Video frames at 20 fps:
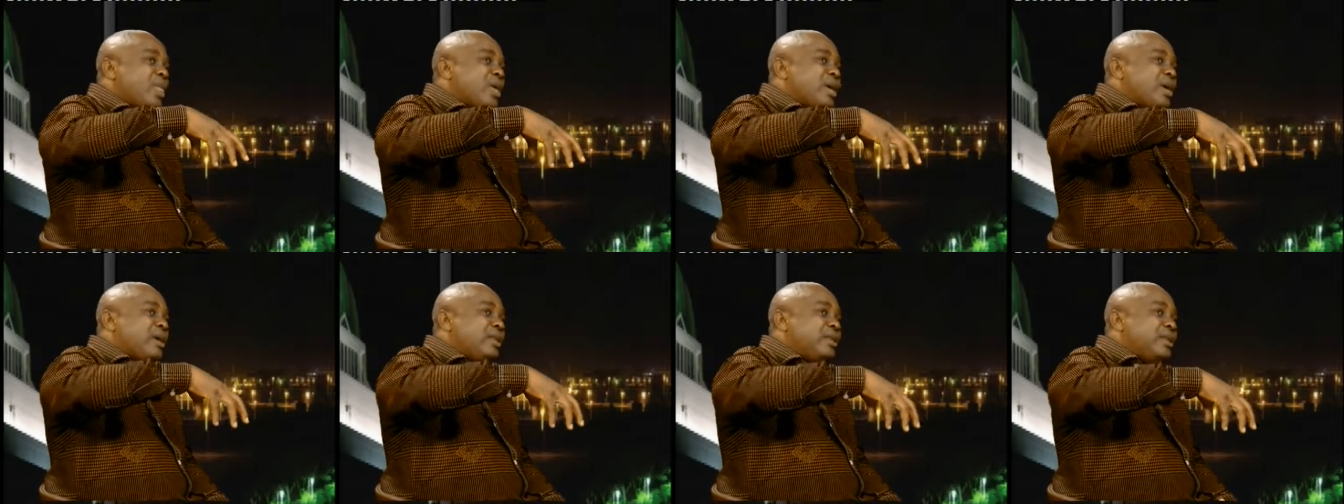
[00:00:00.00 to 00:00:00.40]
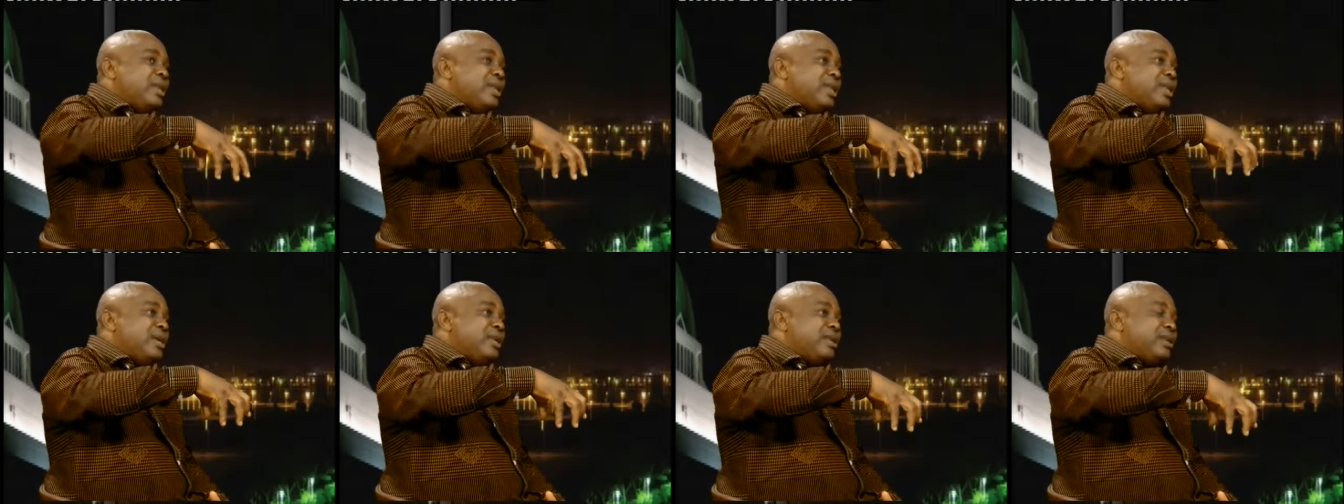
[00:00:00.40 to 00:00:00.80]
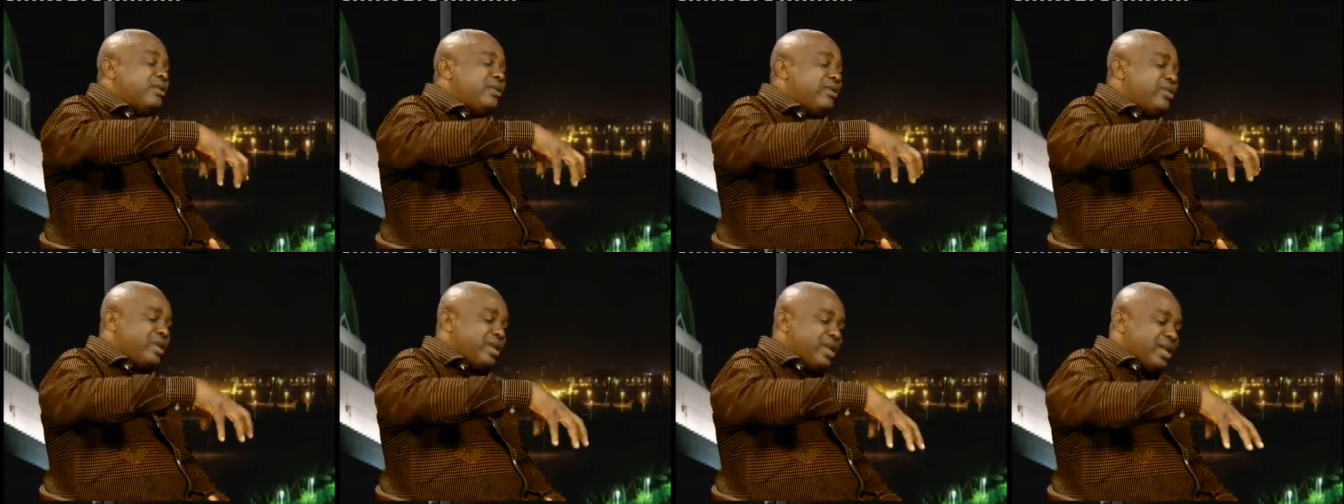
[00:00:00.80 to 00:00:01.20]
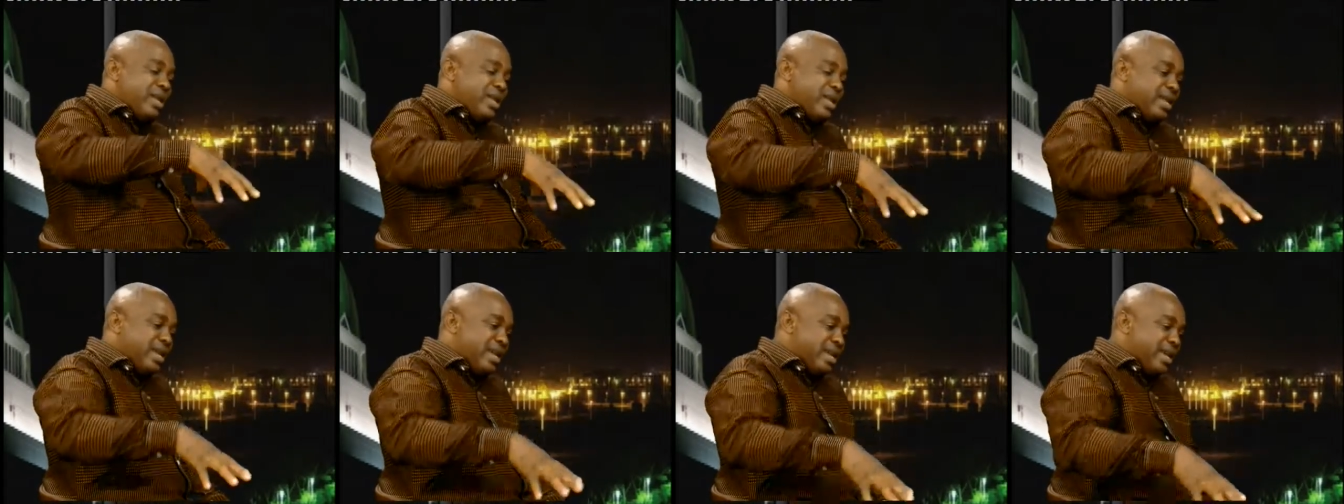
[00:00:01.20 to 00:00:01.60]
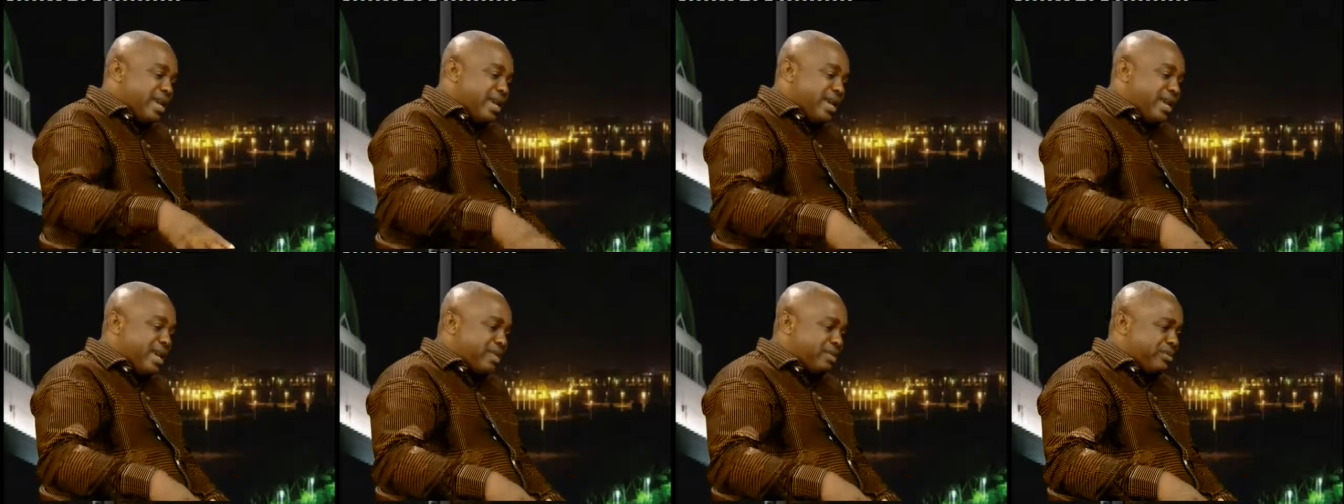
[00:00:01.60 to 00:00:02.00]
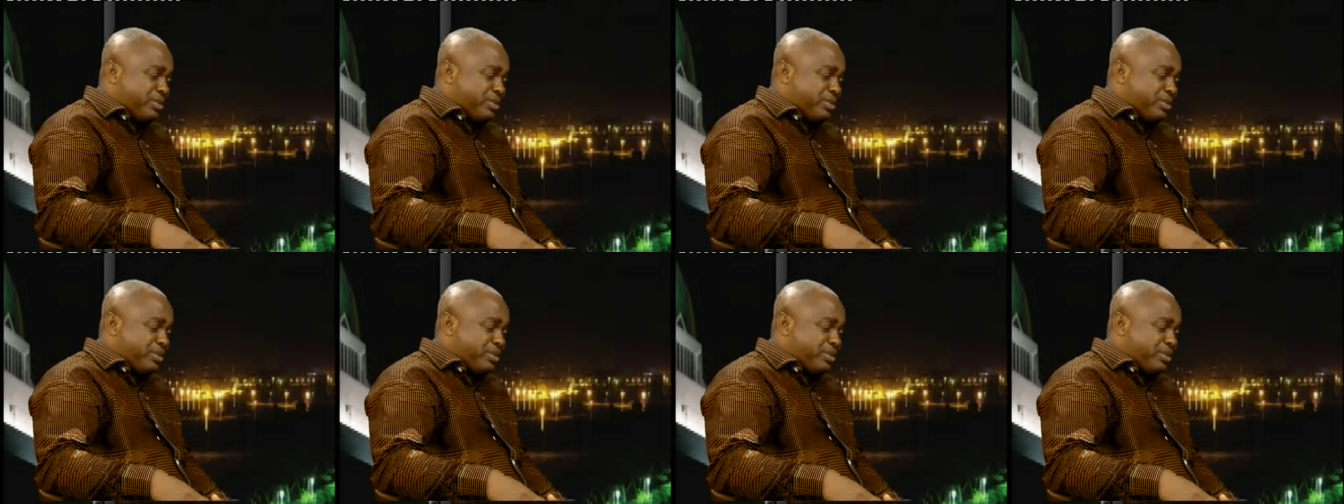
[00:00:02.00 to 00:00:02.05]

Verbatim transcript: the other layers.